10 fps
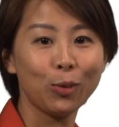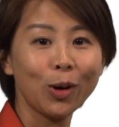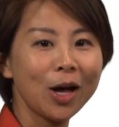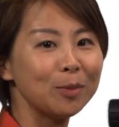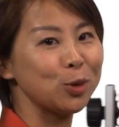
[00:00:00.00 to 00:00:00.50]

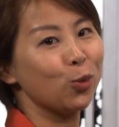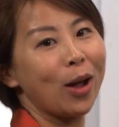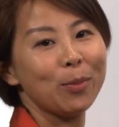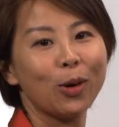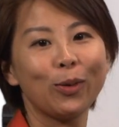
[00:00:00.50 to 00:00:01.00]
welcome to
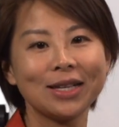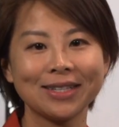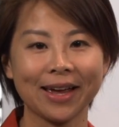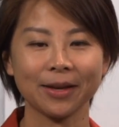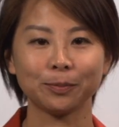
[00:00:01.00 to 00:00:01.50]
Whiteboard
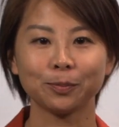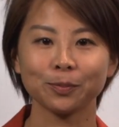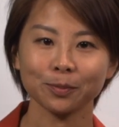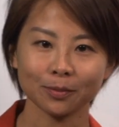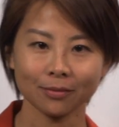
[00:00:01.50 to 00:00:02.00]
Wednesday.
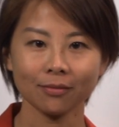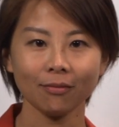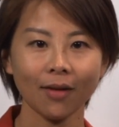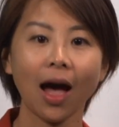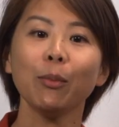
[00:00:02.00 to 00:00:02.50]

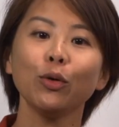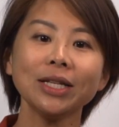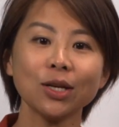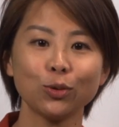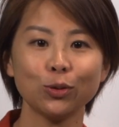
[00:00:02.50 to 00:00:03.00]
I'm
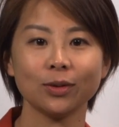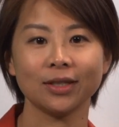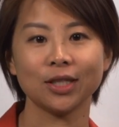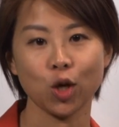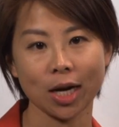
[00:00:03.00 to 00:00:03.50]
Wendy Wu,
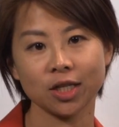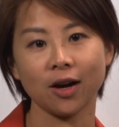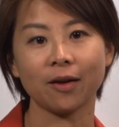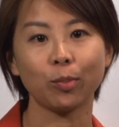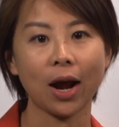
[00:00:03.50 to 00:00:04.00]
Director
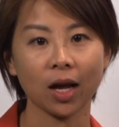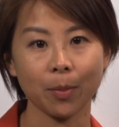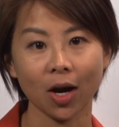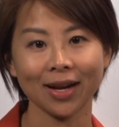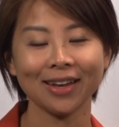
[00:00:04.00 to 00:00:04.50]
of Product
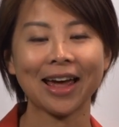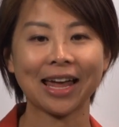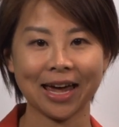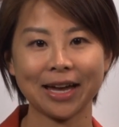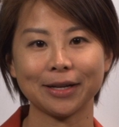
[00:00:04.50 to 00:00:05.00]
Marketing
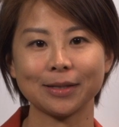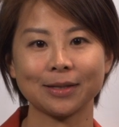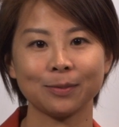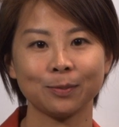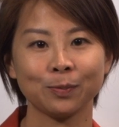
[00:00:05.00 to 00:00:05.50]
at
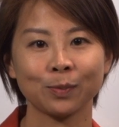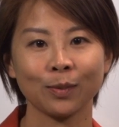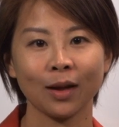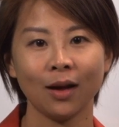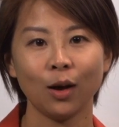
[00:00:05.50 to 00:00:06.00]
Cadence.
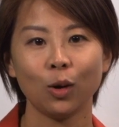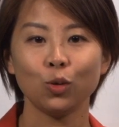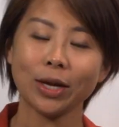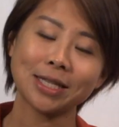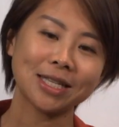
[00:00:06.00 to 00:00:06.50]

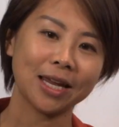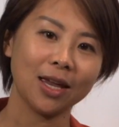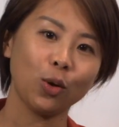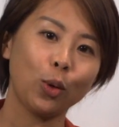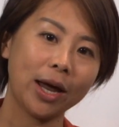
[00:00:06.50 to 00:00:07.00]

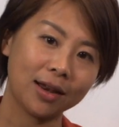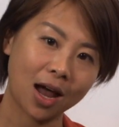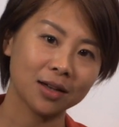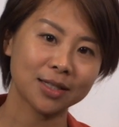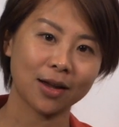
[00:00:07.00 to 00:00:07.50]
Recently, we
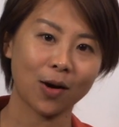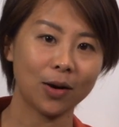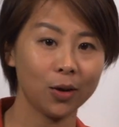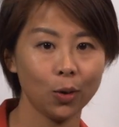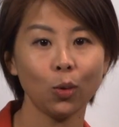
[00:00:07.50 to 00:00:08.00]
announced
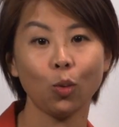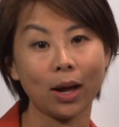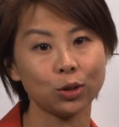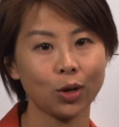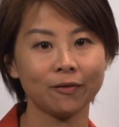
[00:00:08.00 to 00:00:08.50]
our new
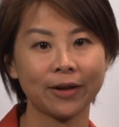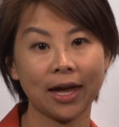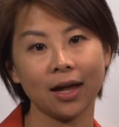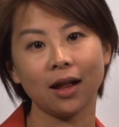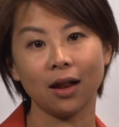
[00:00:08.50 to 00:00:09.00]
112
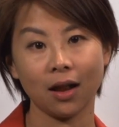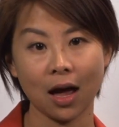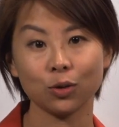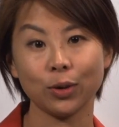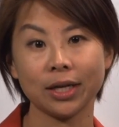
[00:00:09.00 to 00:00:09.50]
gig
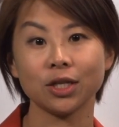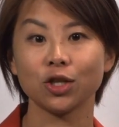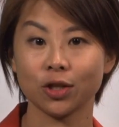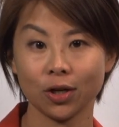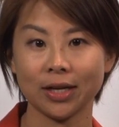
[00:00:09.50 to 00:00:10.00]
long range
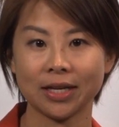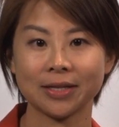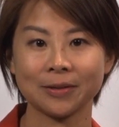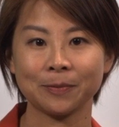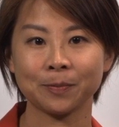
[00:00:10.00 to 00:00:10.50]
SerDes.